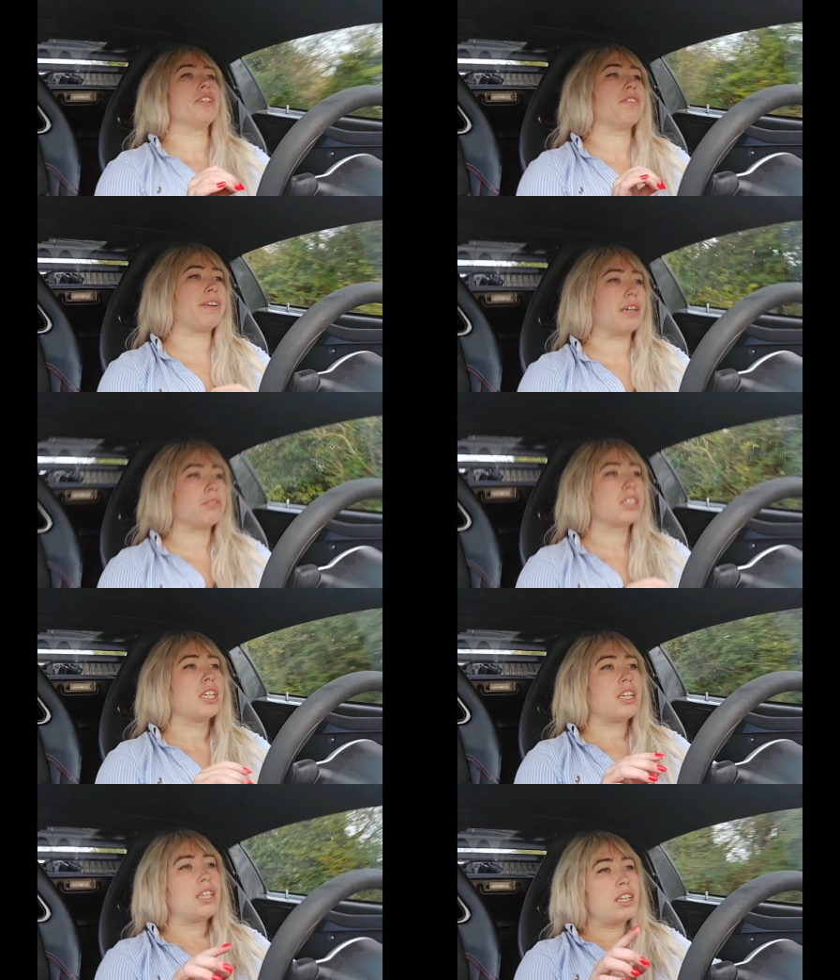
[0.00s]
I found.
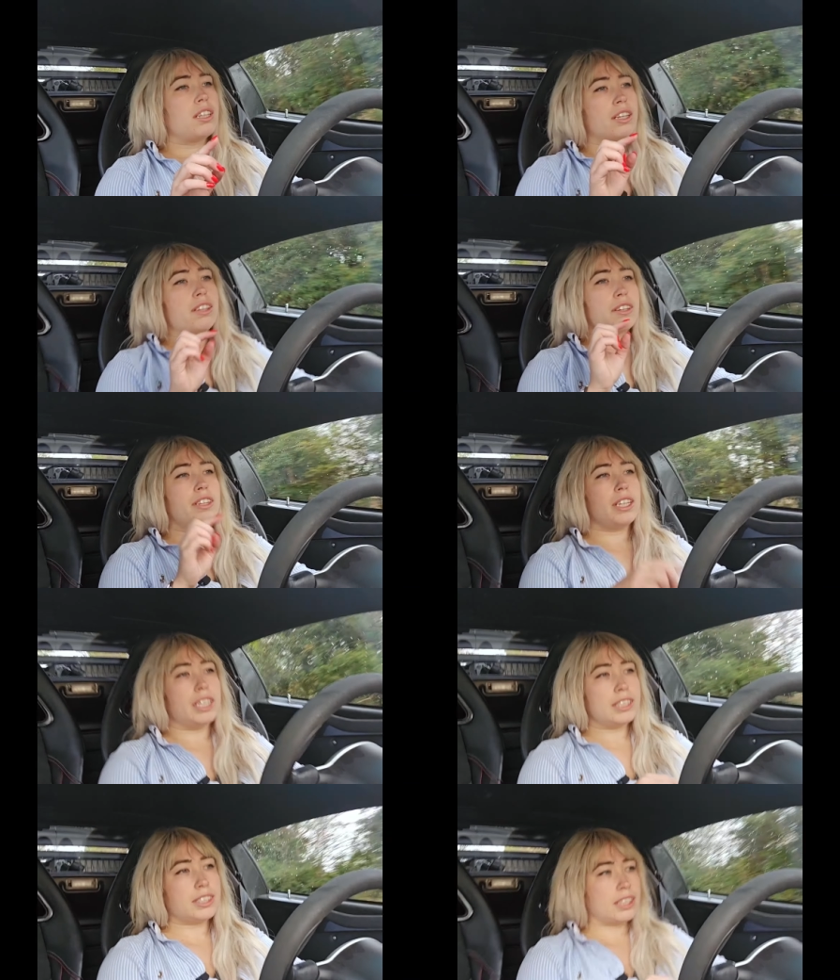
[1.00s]

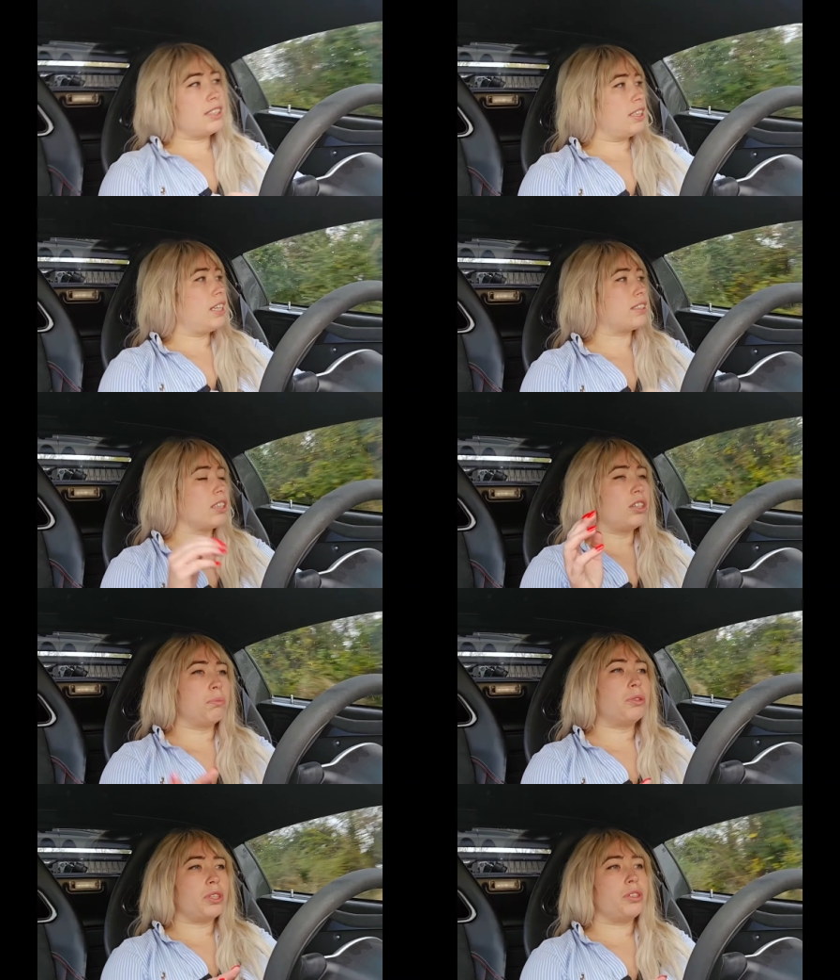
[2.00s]
This is a lot
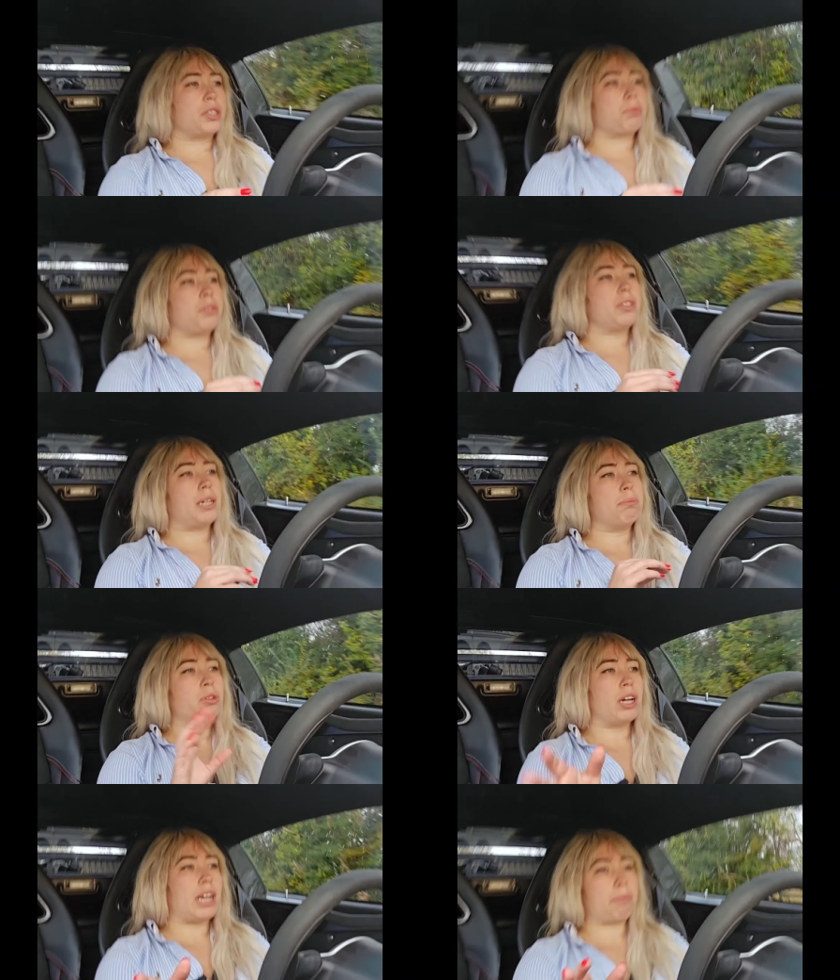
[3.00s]
more usable
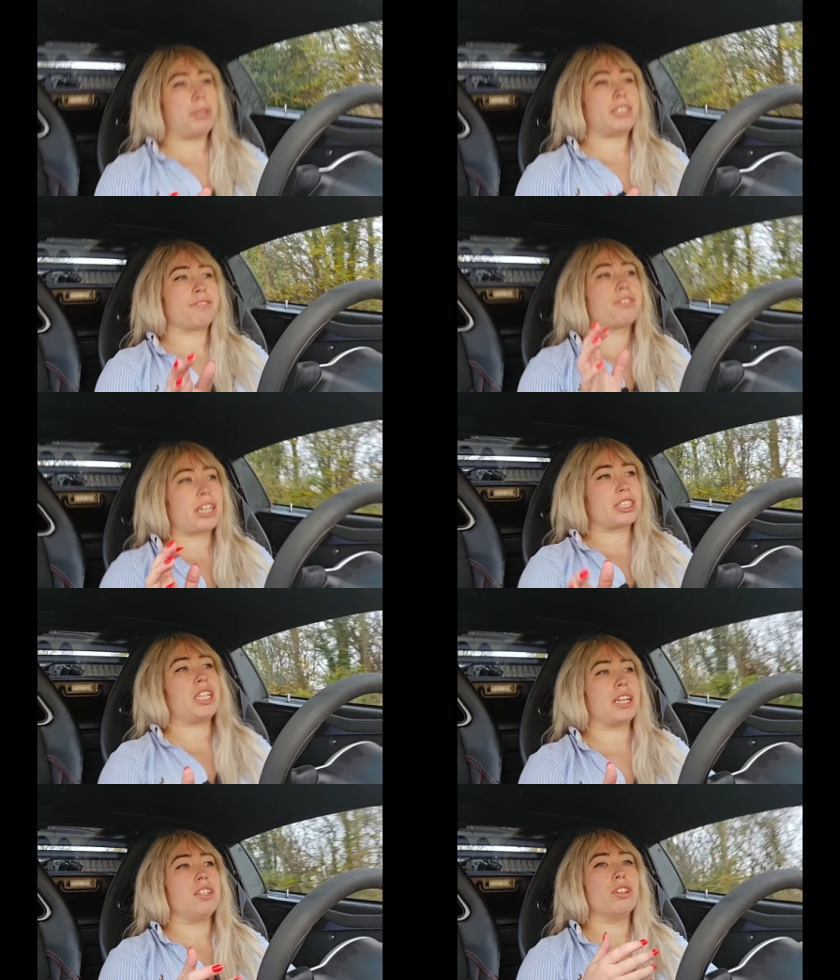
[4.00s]
more happy to crash
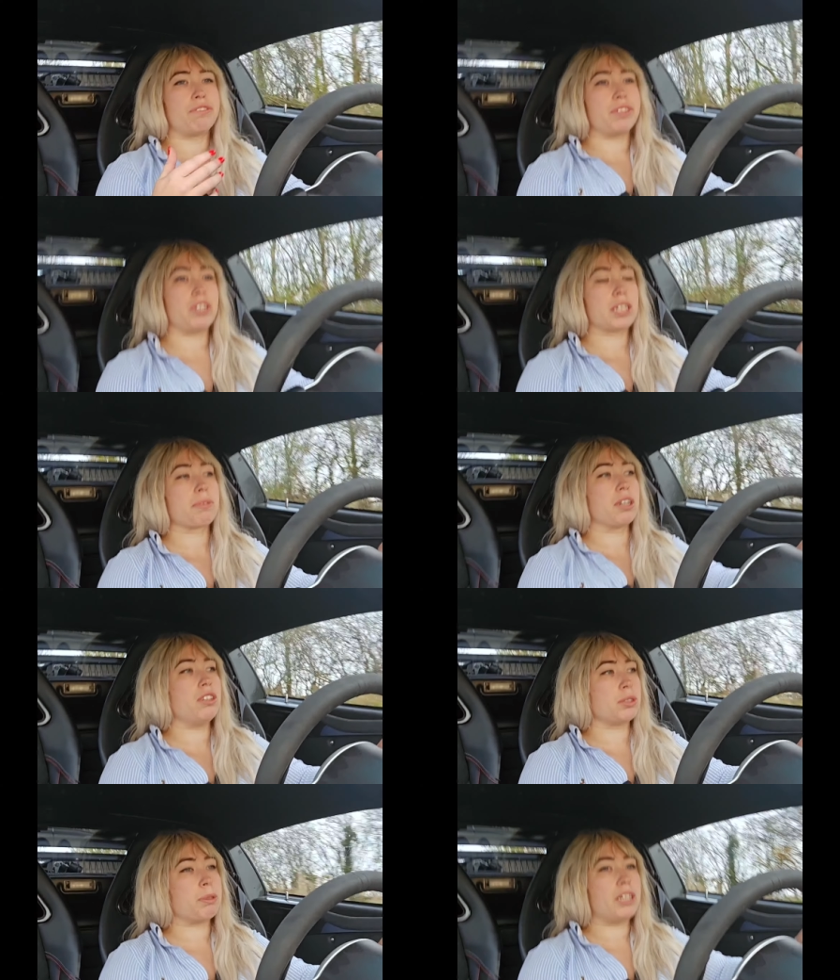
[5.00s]
it and not feel like I'm going
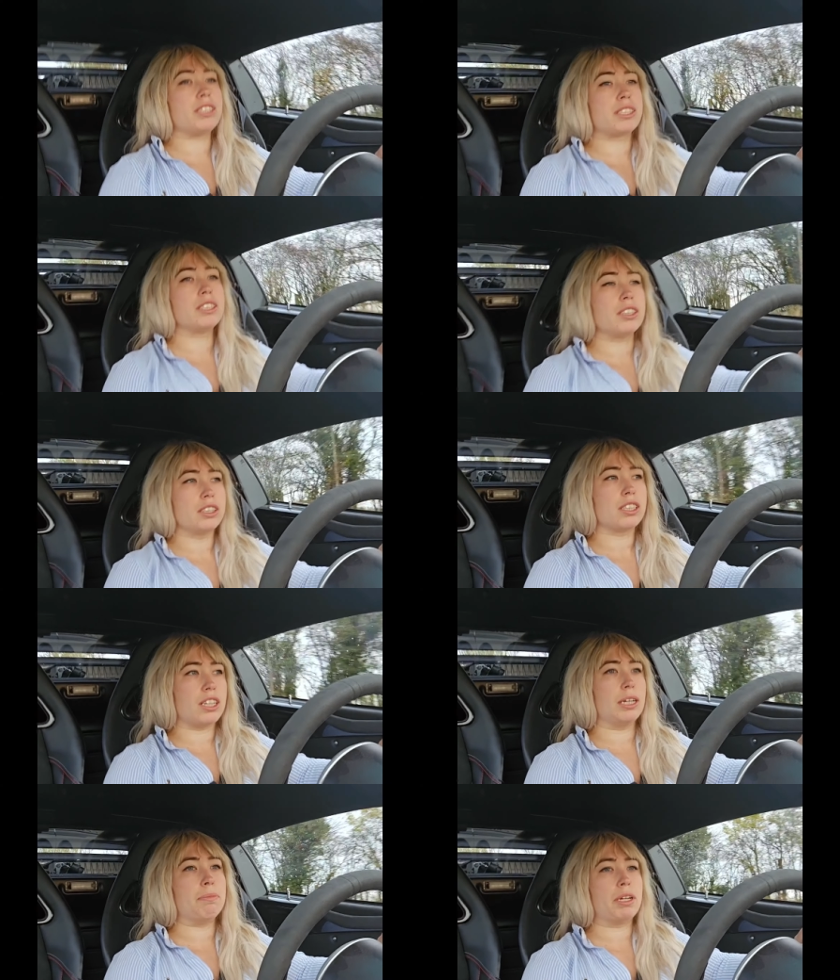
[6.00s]
to lose my license.
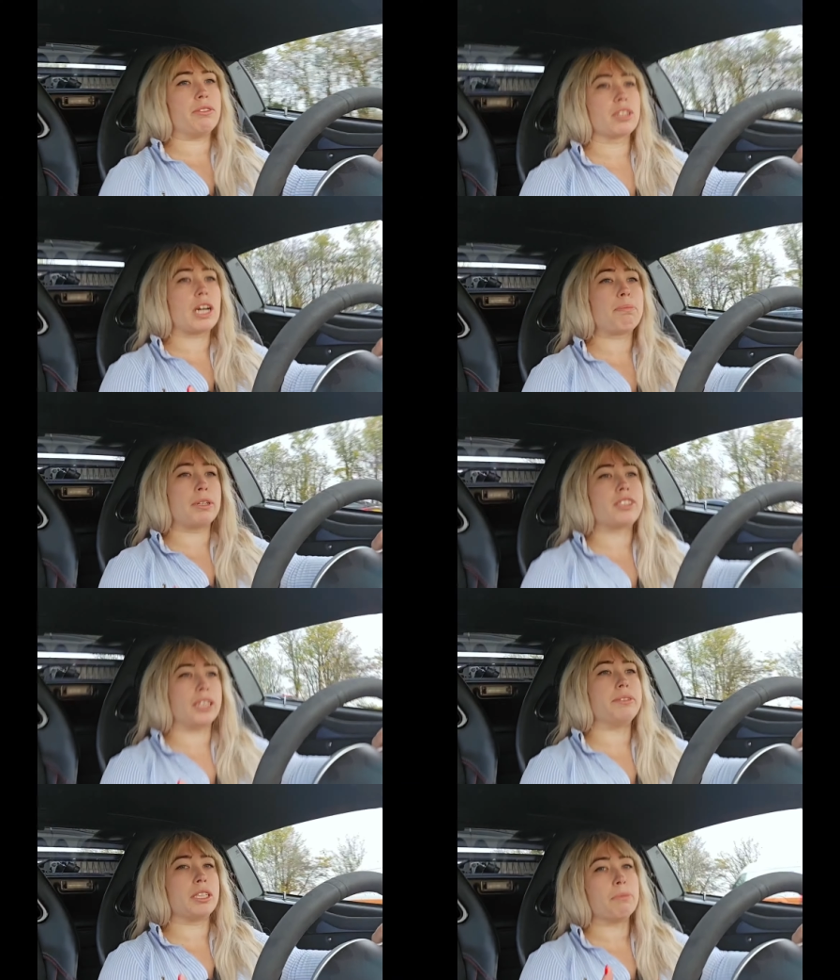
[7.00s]
Um, there were a couple of
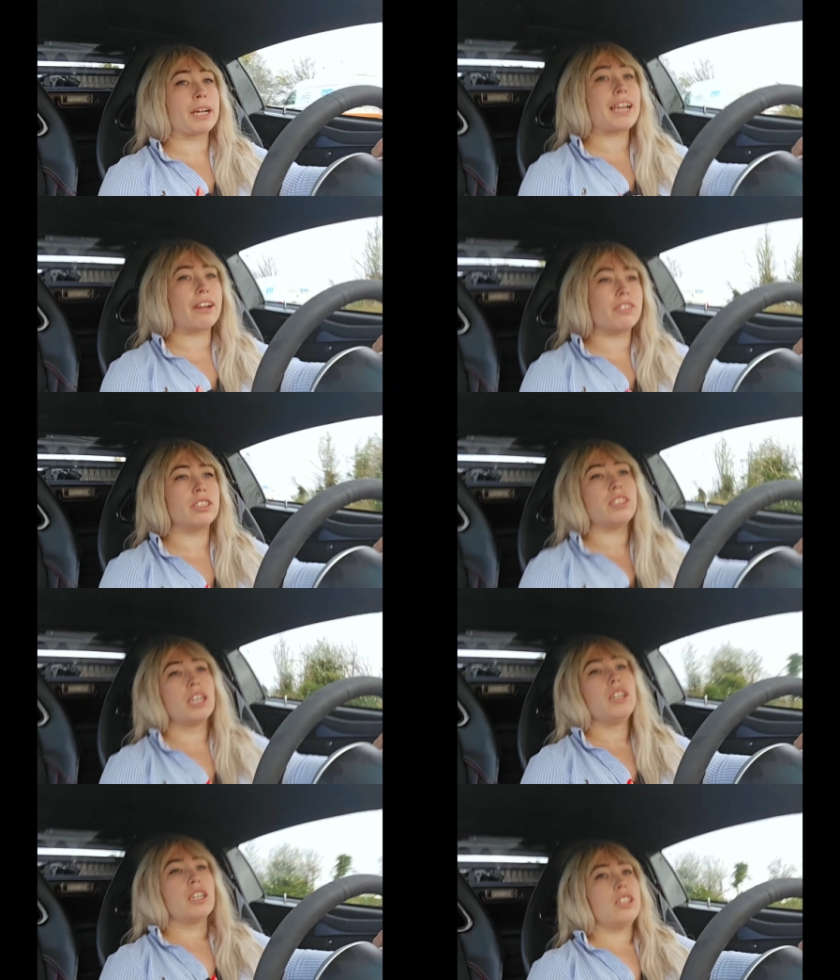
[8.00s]
times with McLaren,
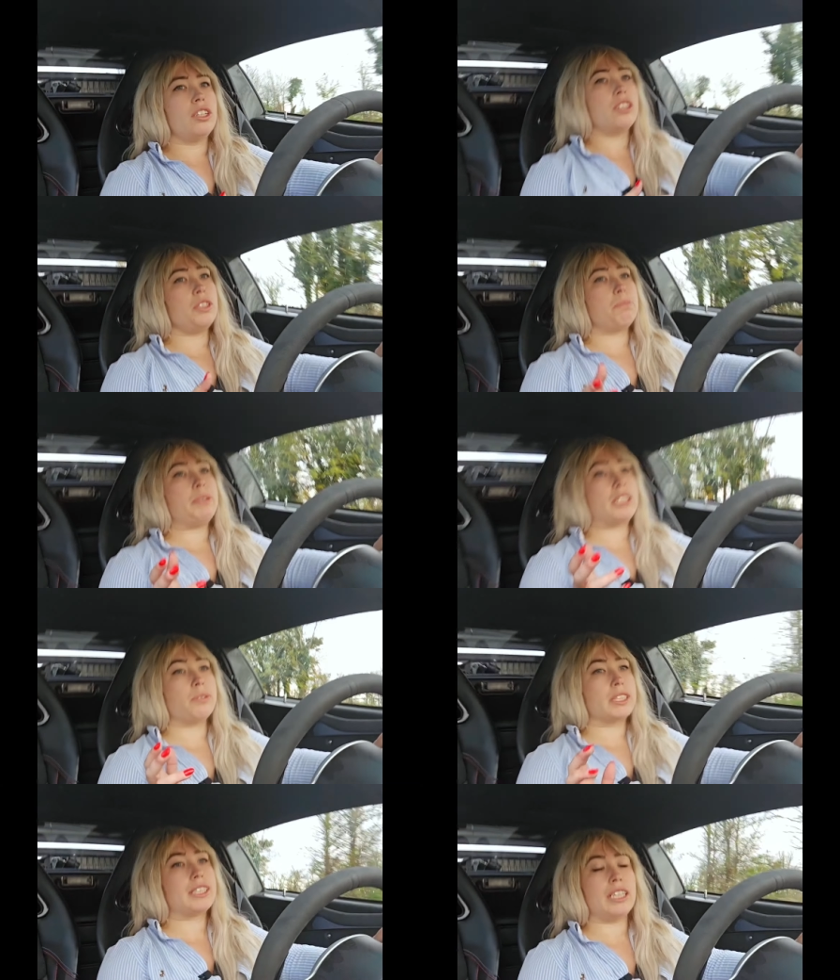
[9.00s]
you know, you'd be
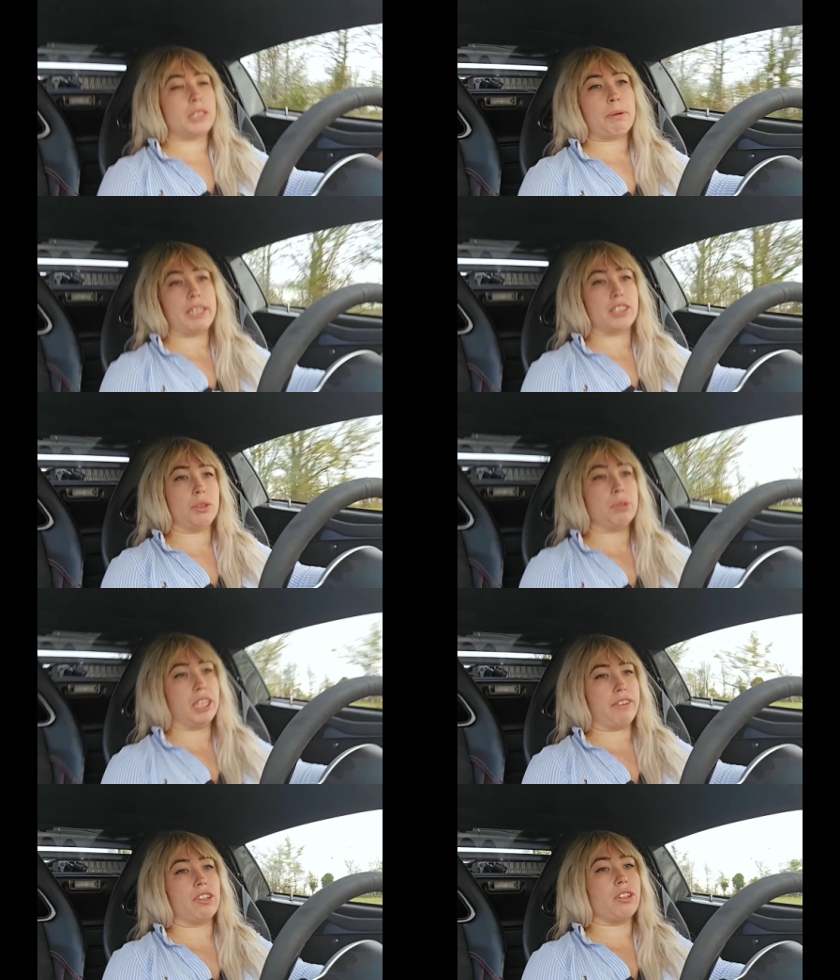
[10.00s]
doing silly speeds and you wouldn't
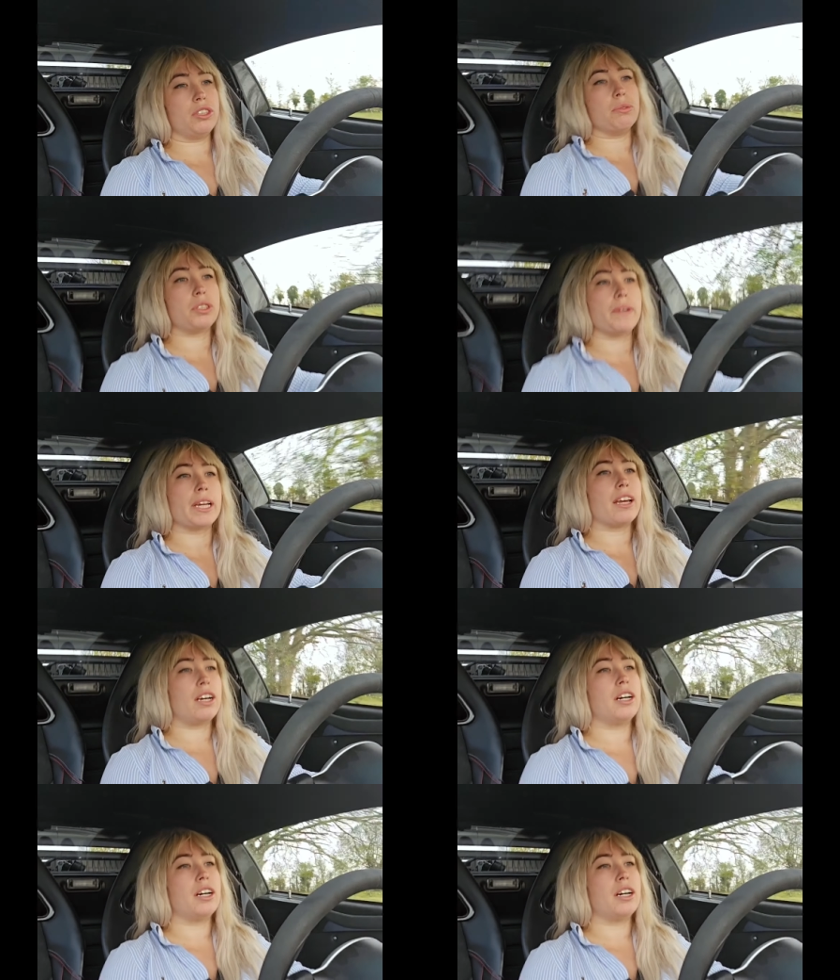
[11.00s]
even know you were doing it.